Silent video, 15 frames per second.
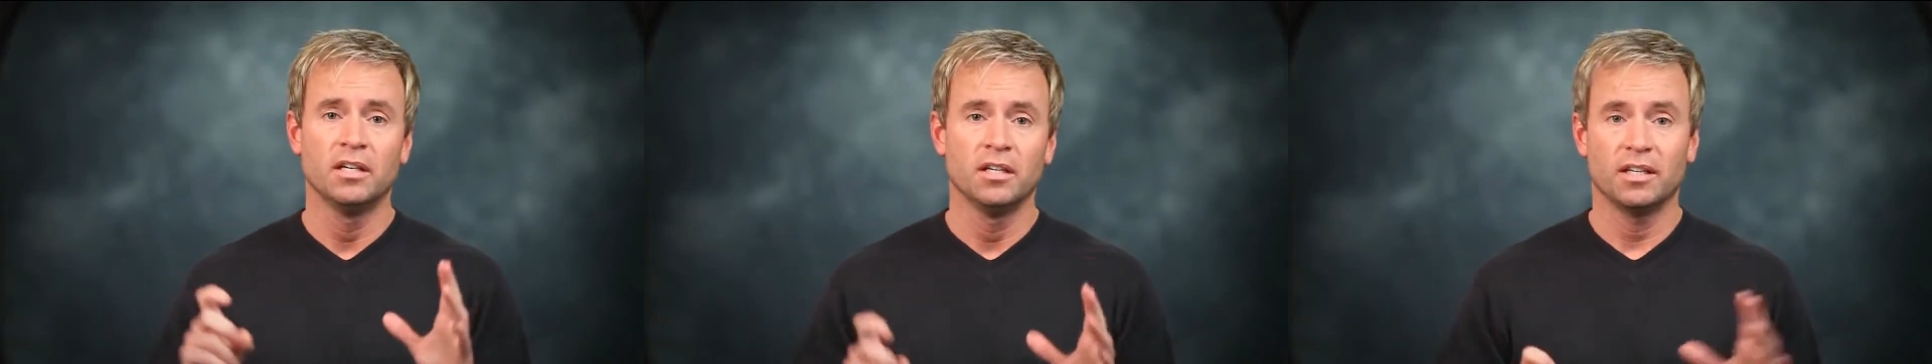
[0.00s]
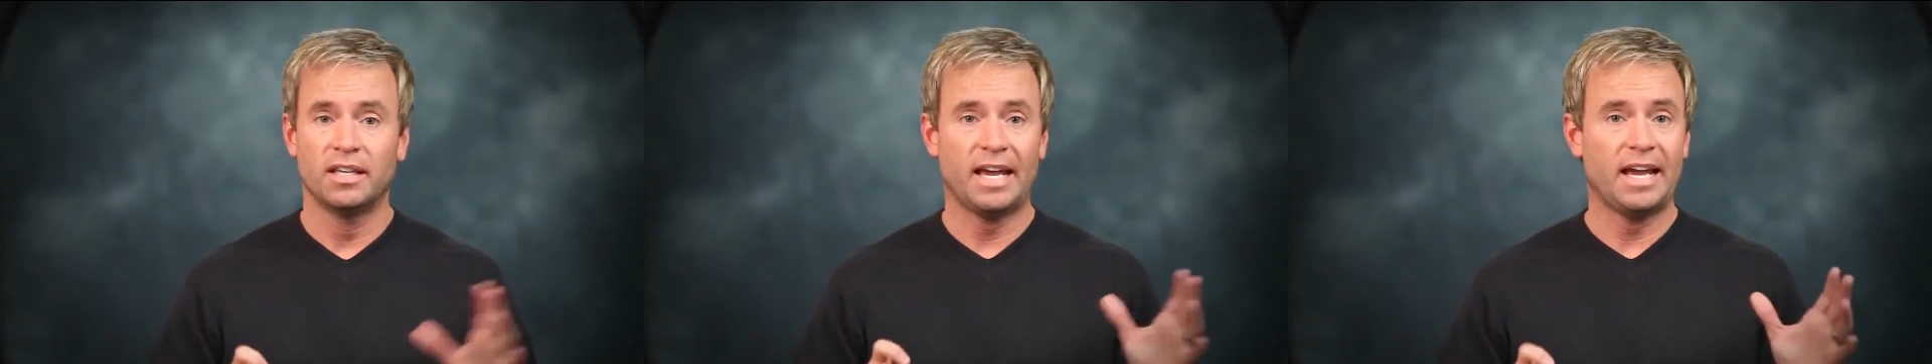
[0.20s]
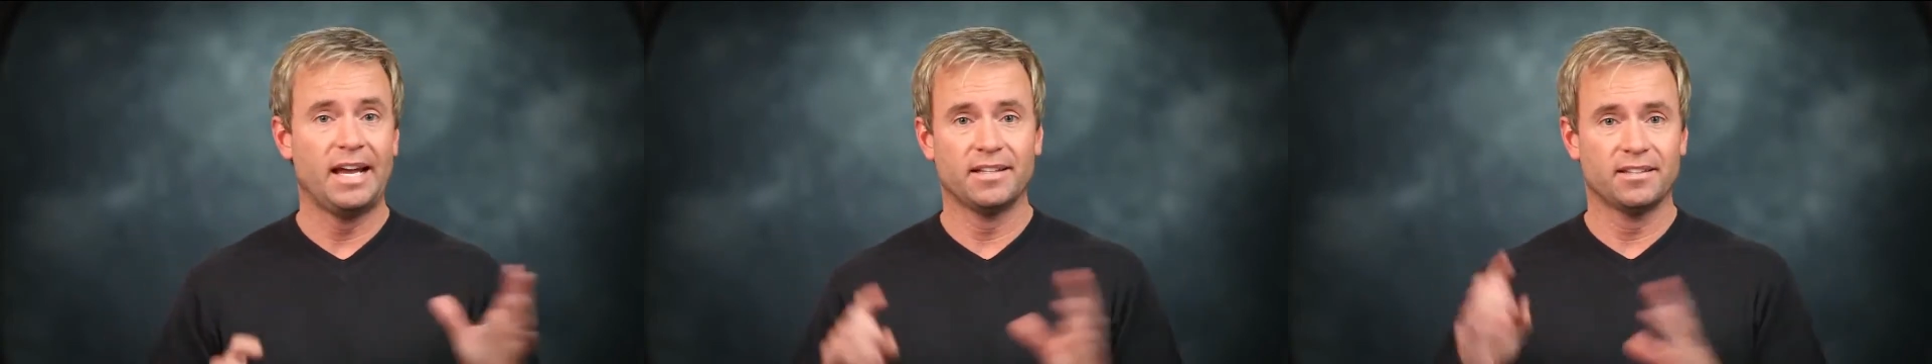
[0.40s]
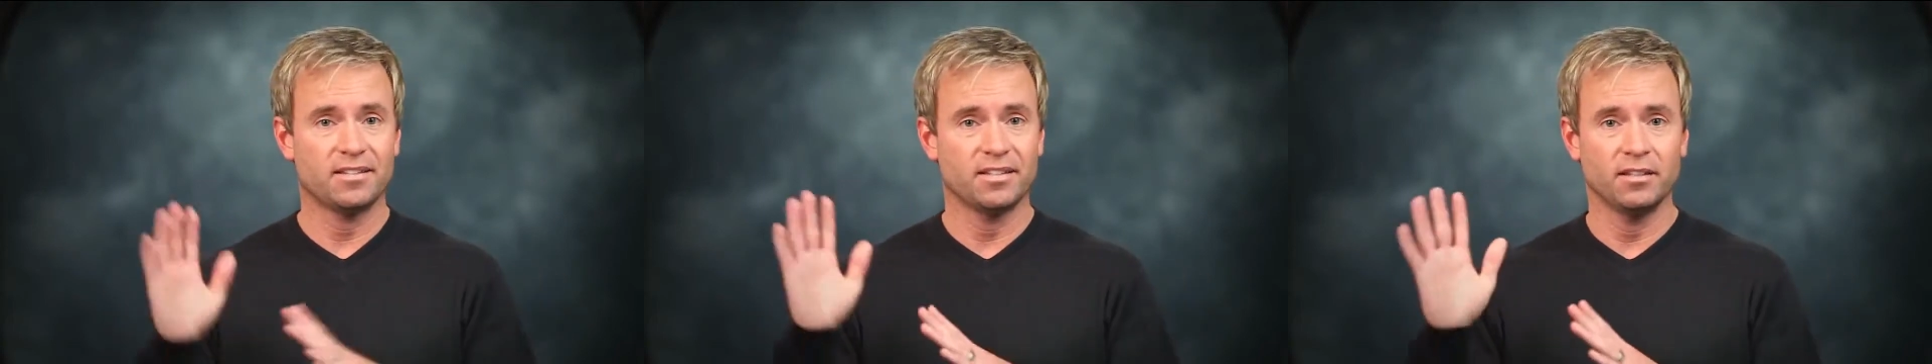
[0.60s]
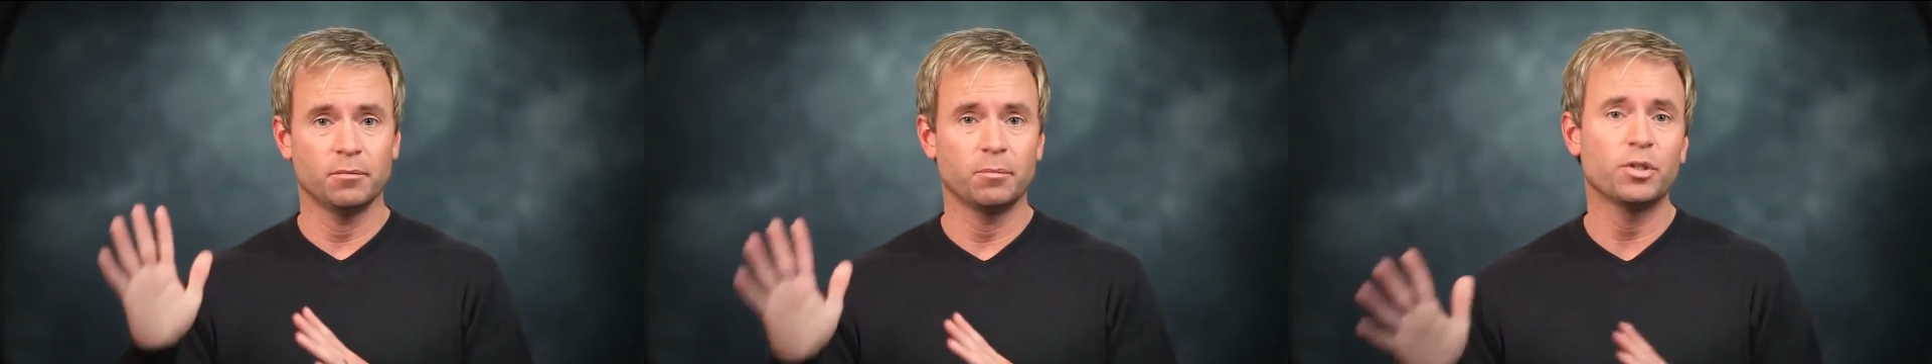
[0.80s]
cats
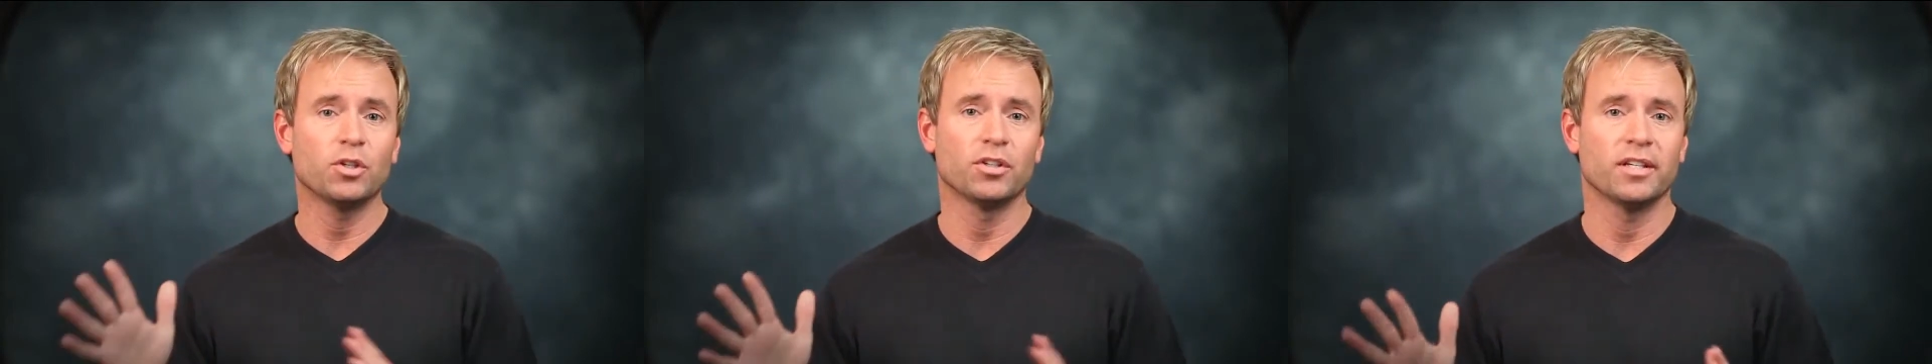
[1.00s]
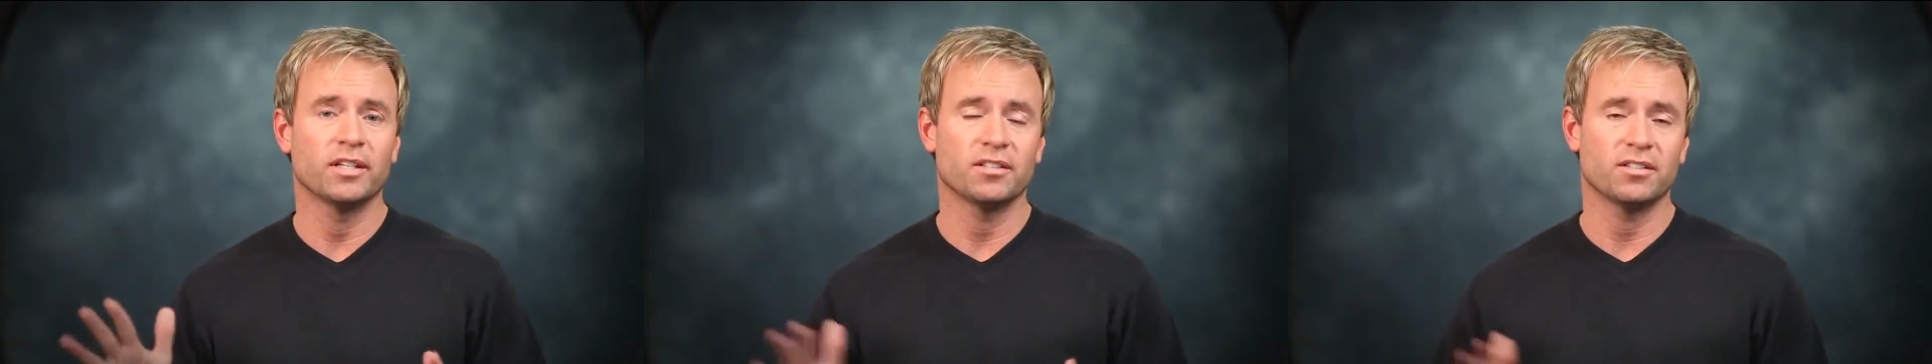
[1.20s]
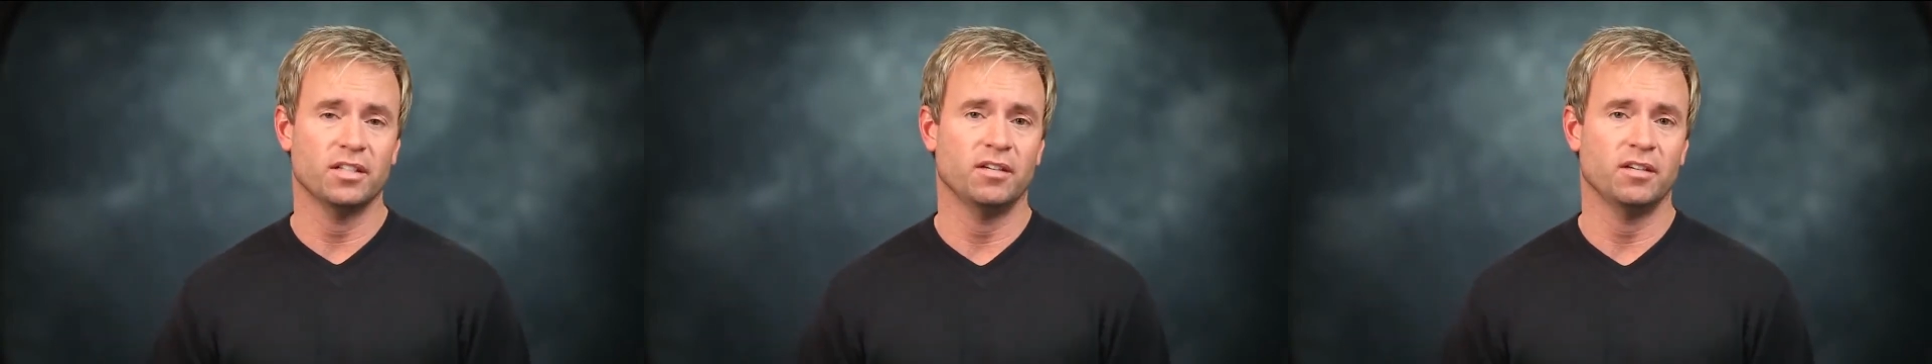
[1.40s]
and buildings and